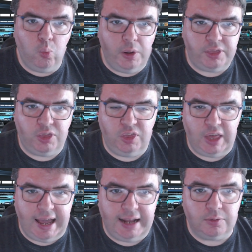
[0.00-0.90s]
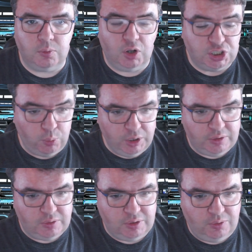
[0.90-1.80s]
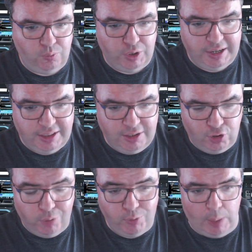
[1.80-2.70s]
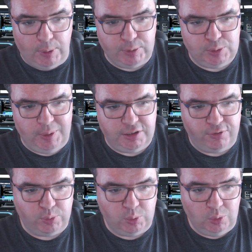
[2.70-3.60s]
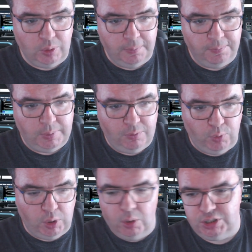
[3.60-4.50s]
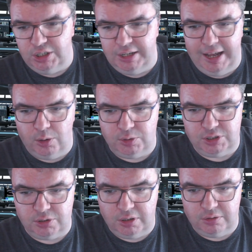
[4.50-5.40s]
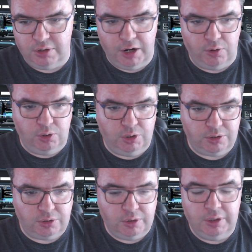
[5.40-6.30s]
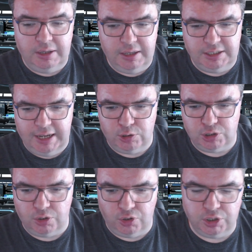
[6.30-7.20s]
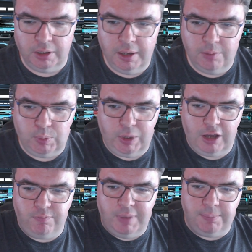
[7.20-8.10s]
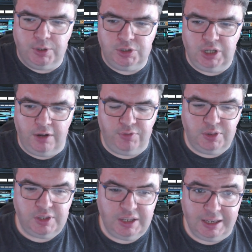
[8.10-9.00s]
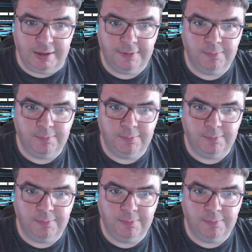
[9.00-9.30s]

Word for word: with that, we're also we're we're getting the noble perspective through Vorkosigan House and Errol and his household, but we have members of the